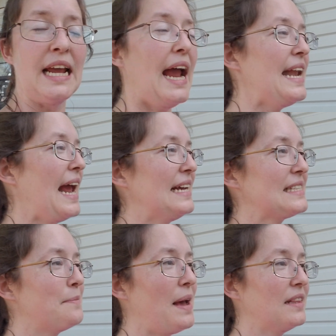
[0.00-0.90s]
And as
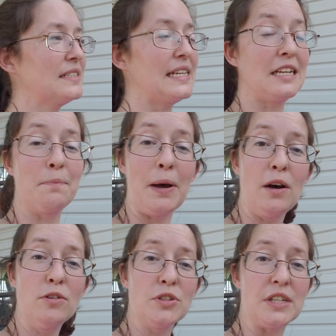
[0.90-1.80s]
the melon
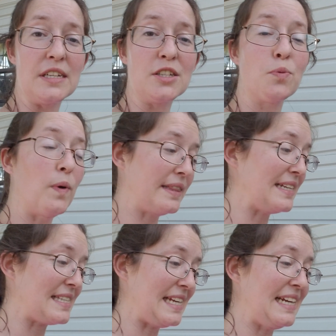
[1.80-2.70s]
decomposes with the
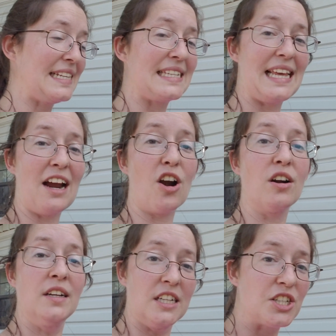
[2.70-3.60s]
seeds there
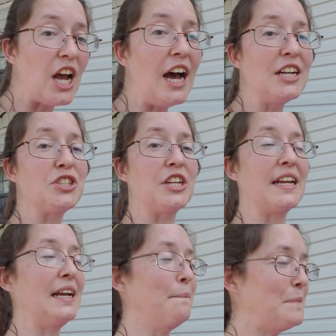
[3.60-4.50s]

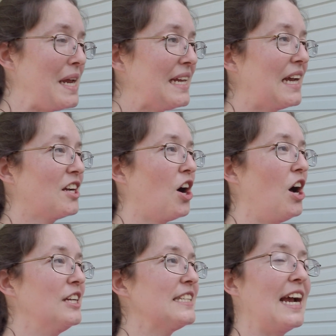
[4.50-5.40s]
touching and being in
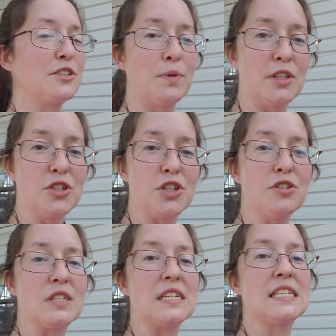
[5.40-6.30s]
contact with the
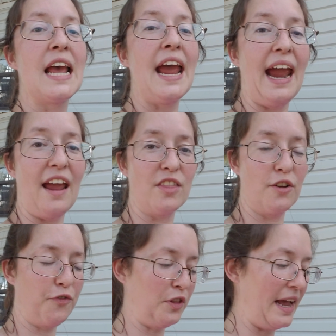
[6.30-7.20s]
juices and the
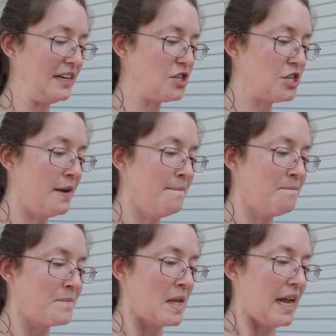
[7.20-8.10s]
flesh,
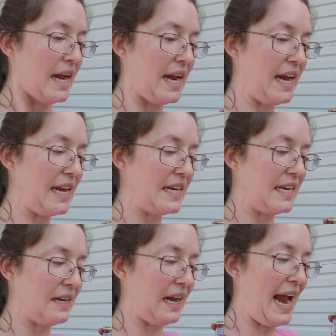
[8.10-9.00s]
it
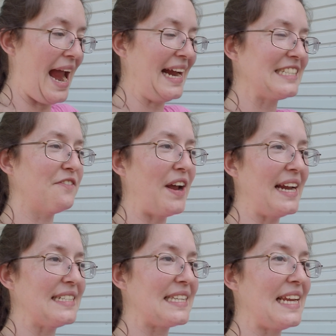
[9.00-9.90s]

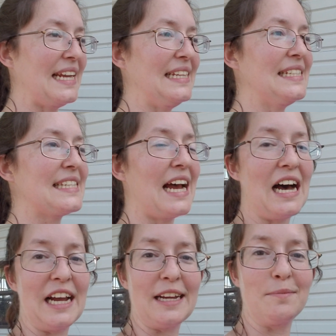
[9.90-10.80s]
activates
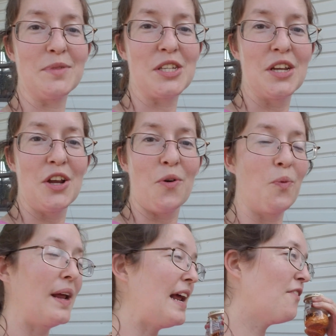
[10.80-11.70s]
enzymes
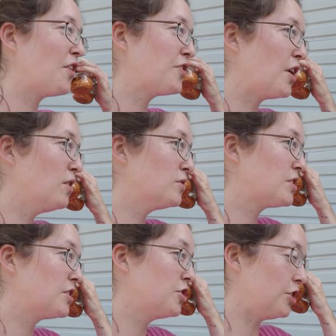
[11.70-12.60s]
whenever those
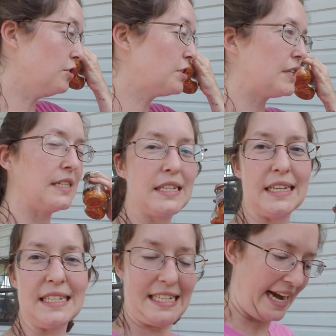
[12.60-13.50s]
juices
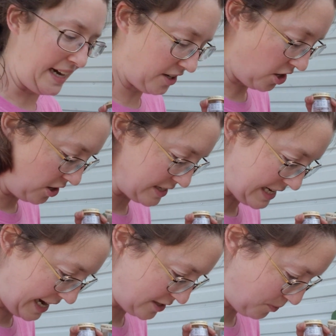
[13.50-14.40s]
can stay in contact